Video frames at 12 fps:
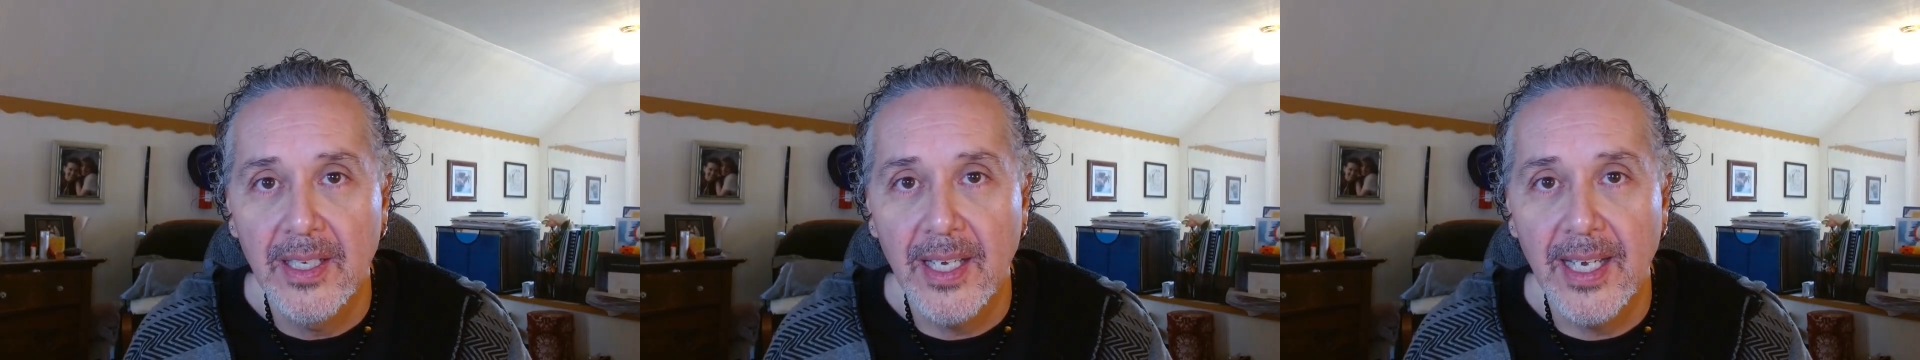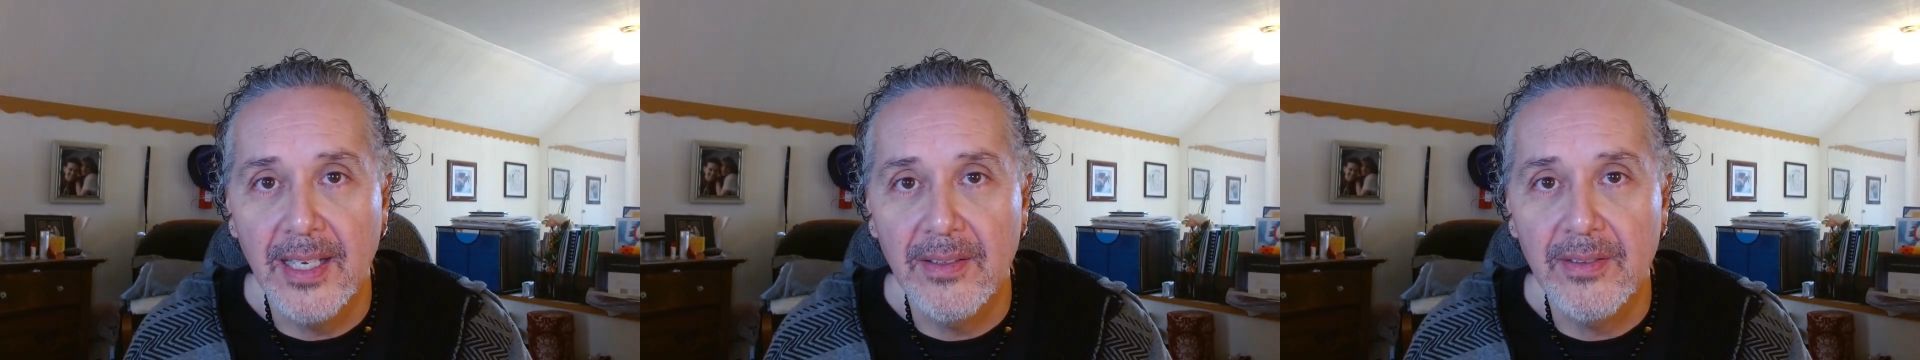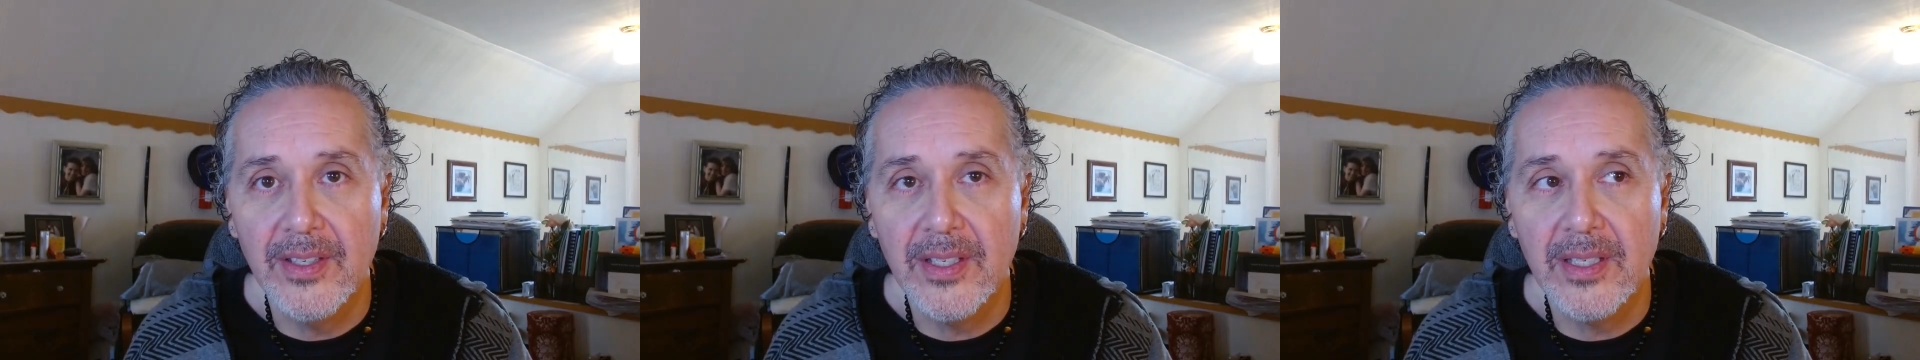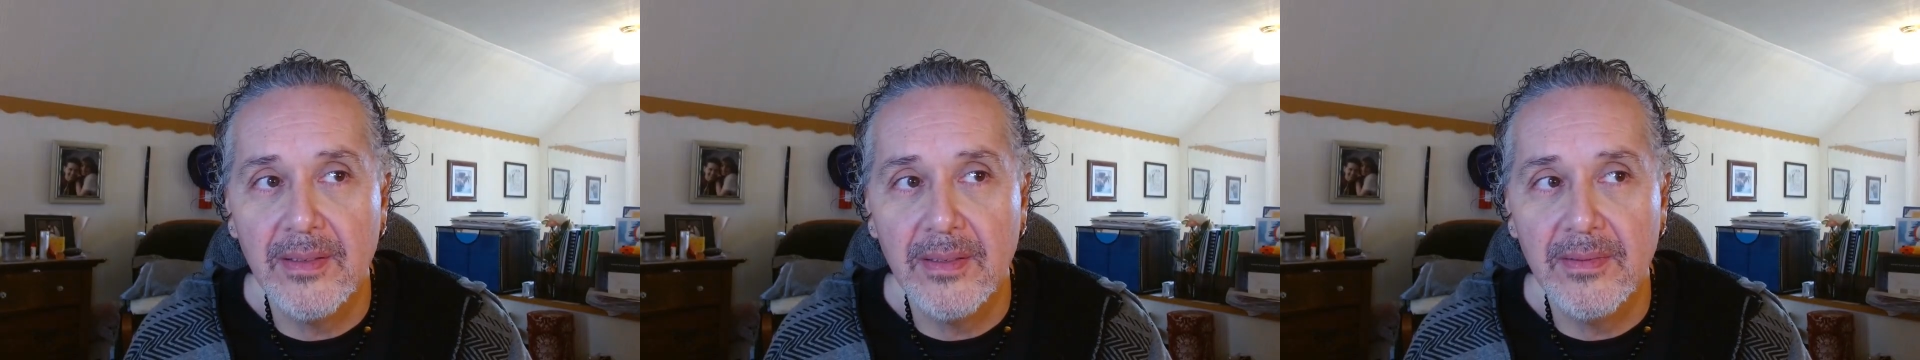And
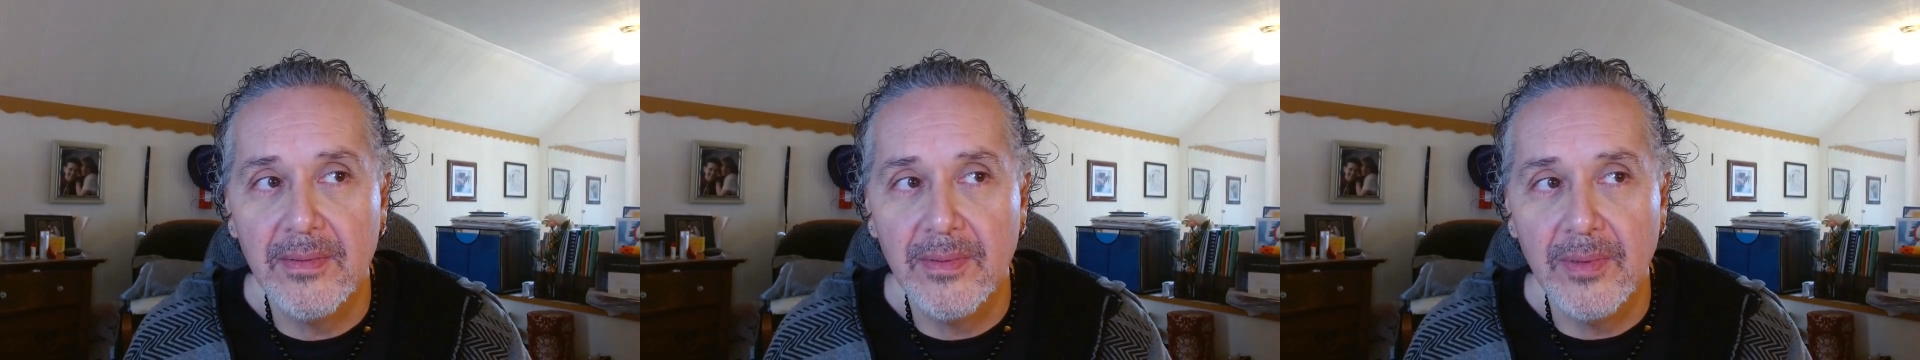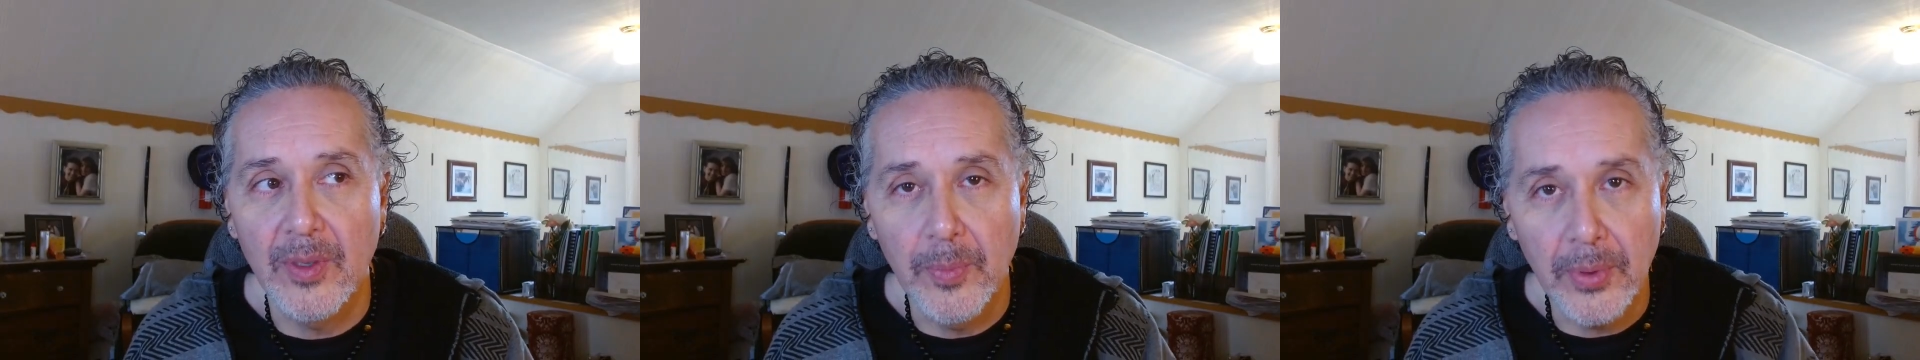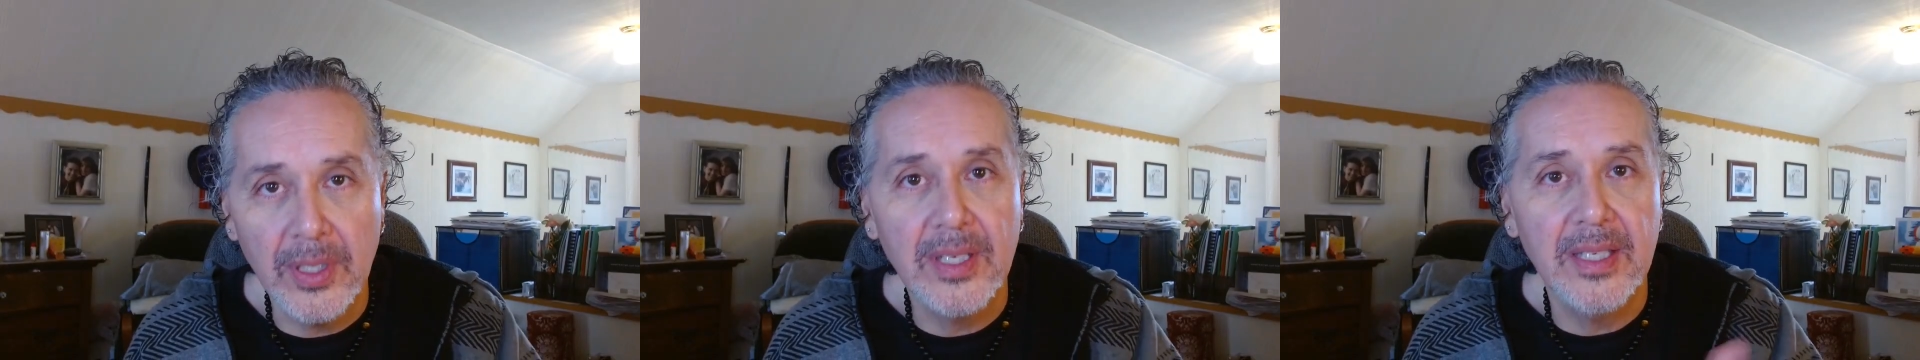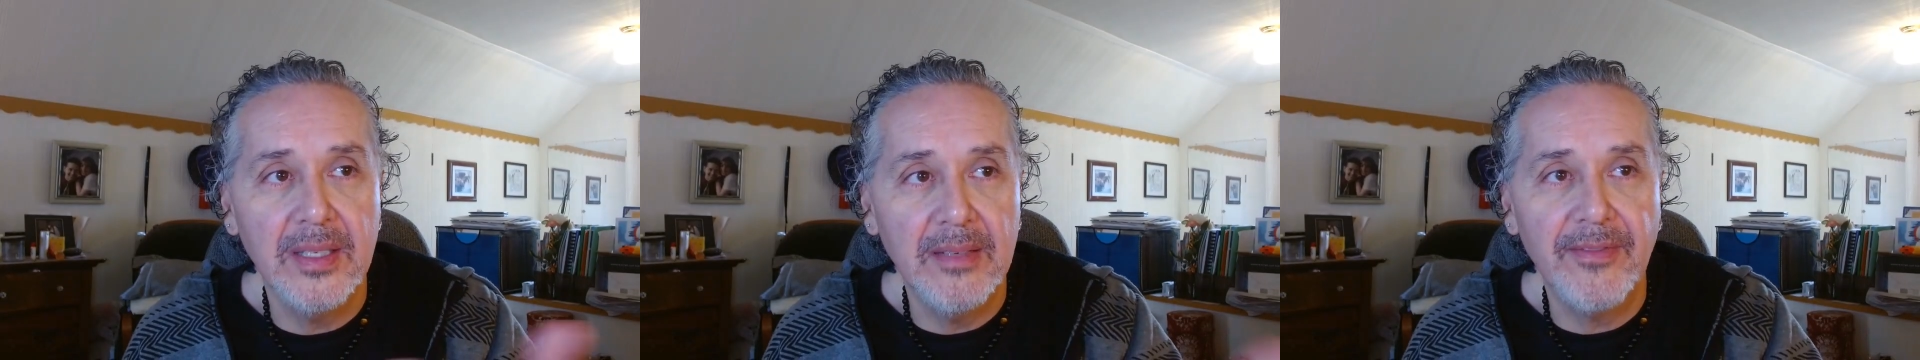the book
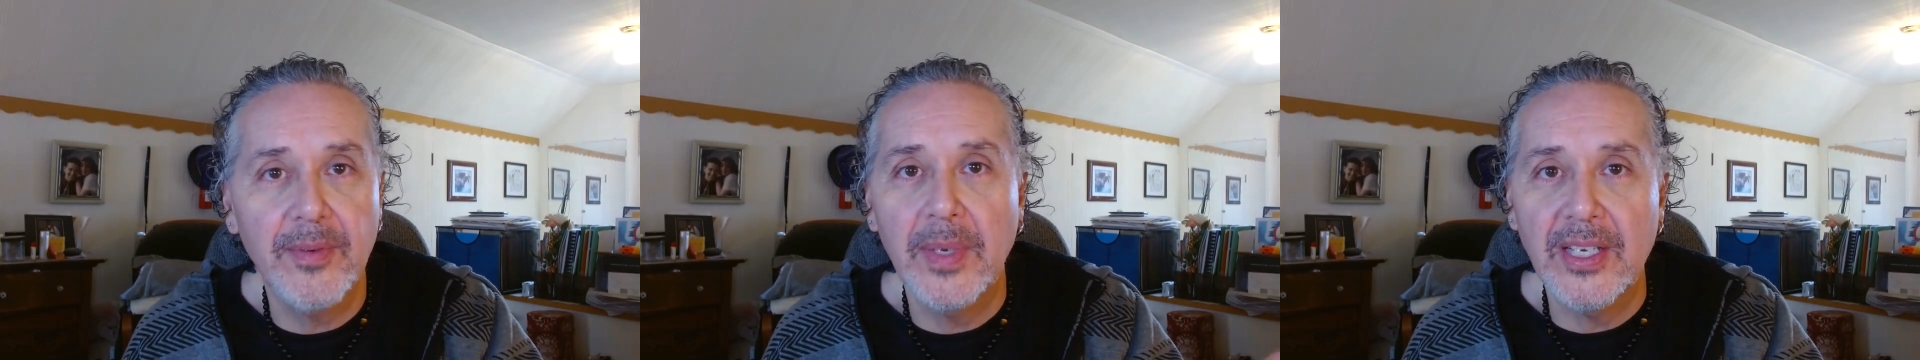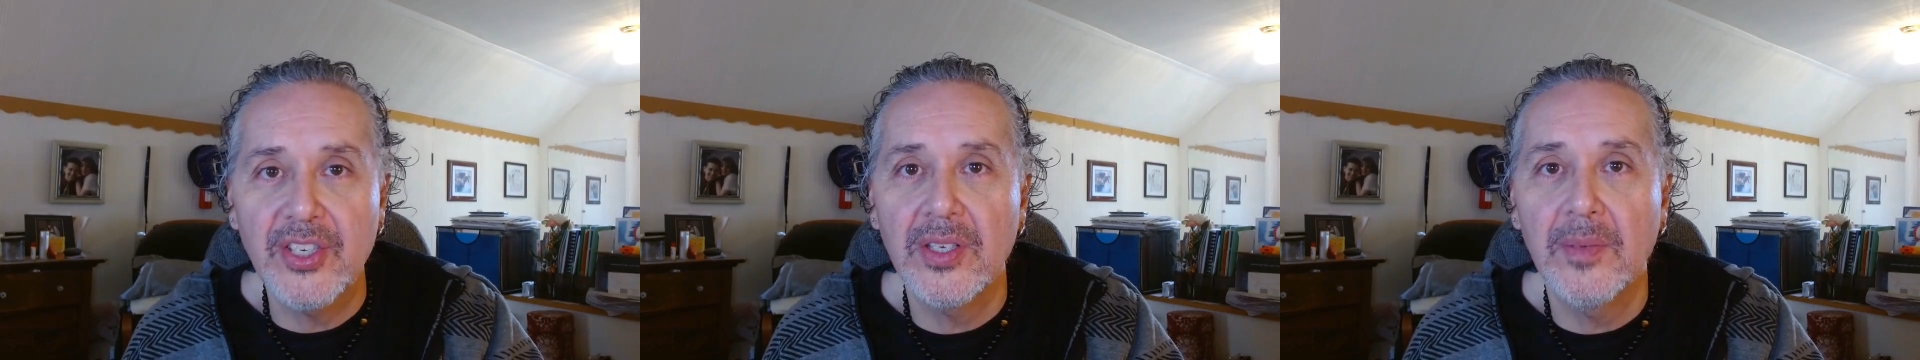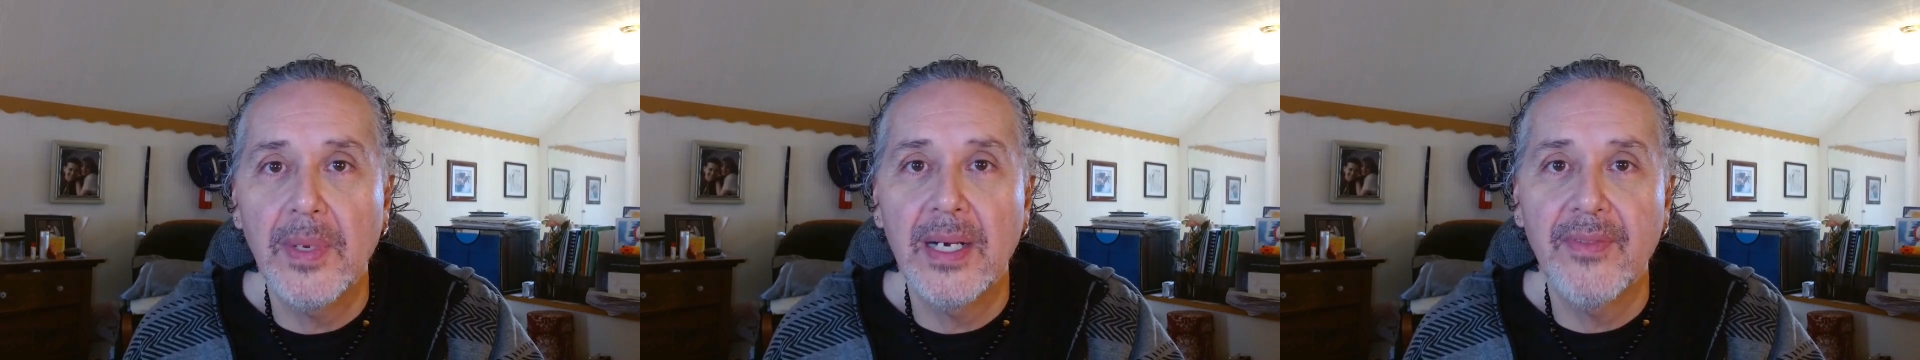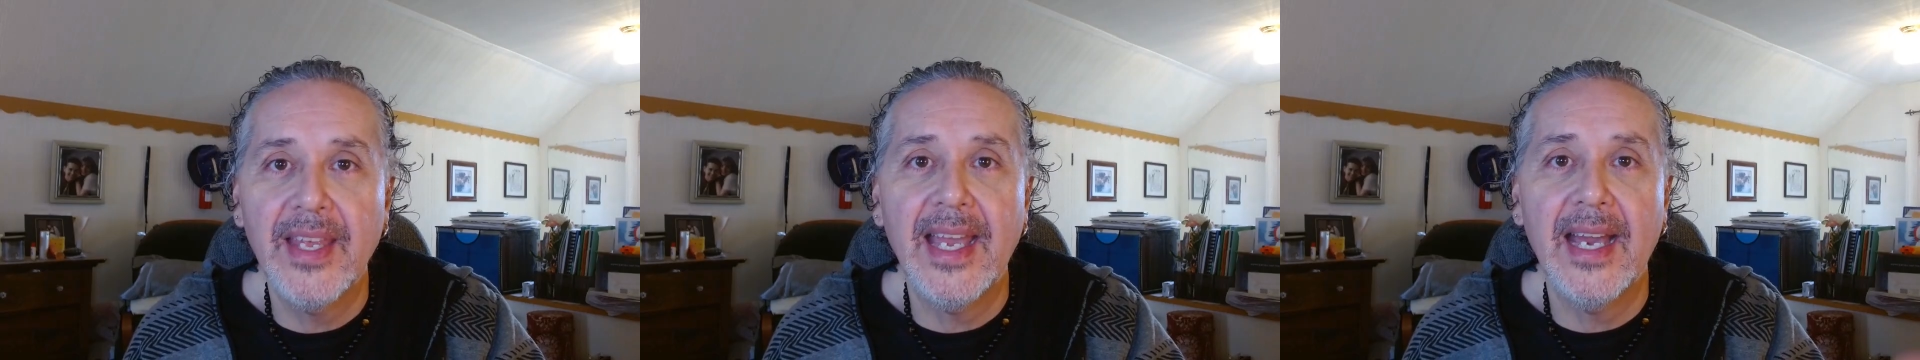and information
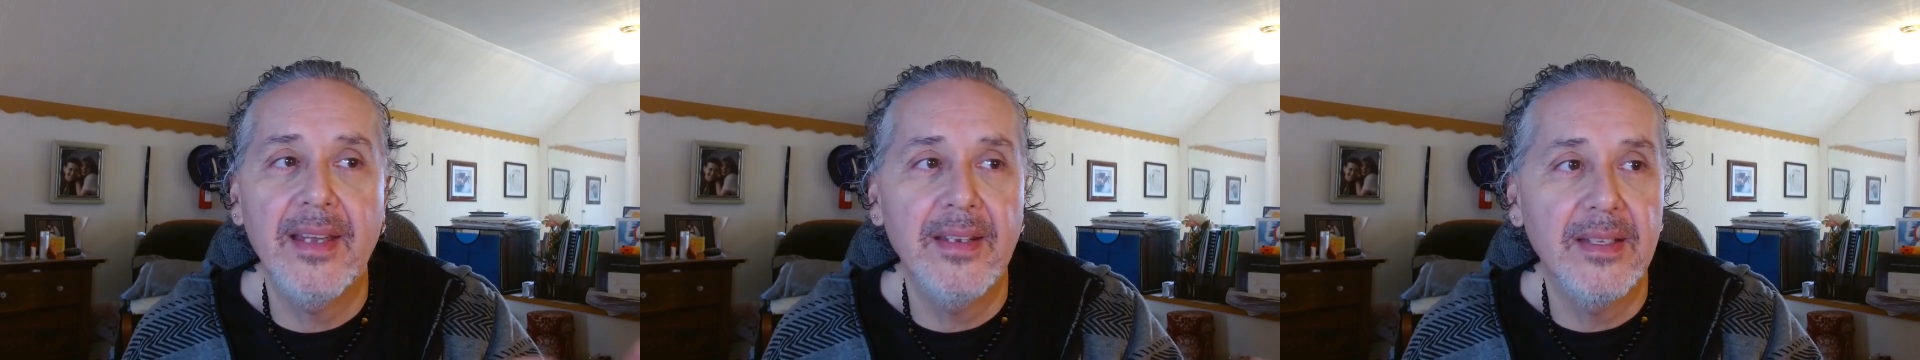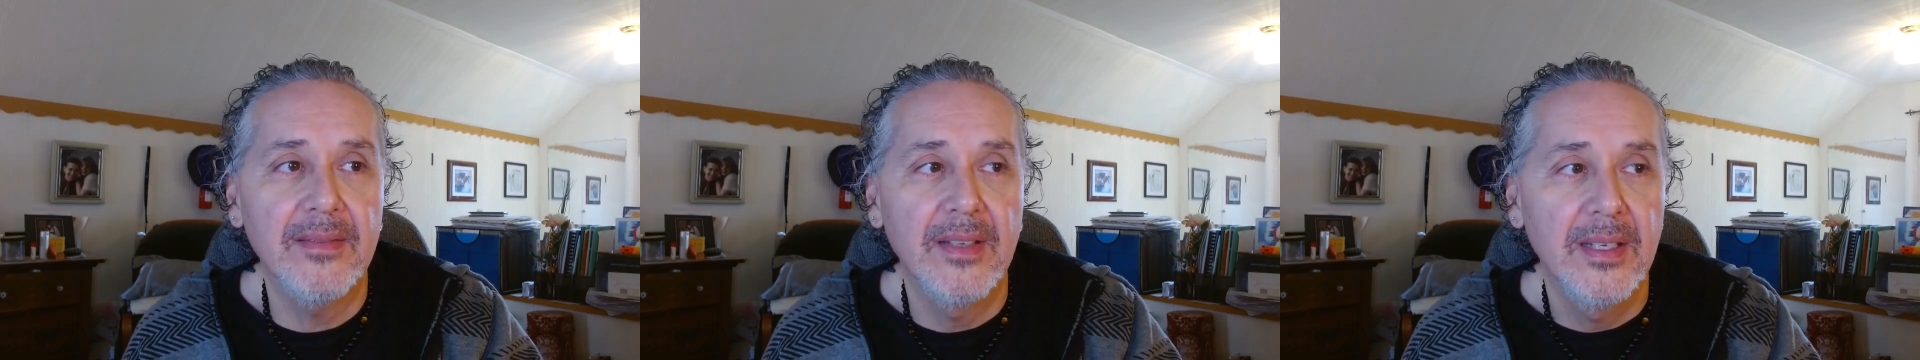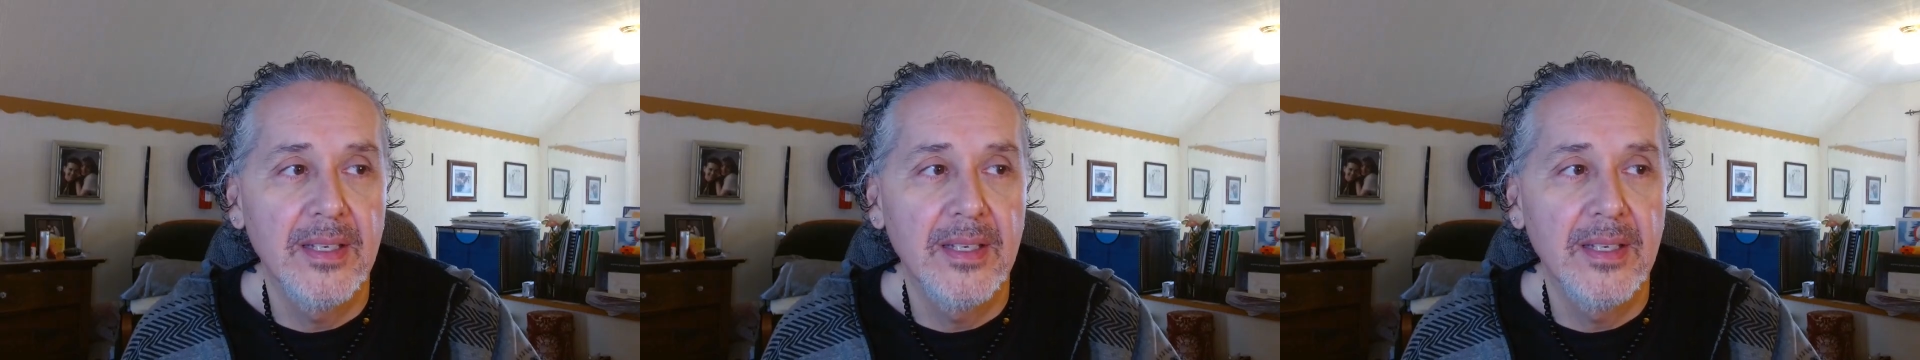about that, and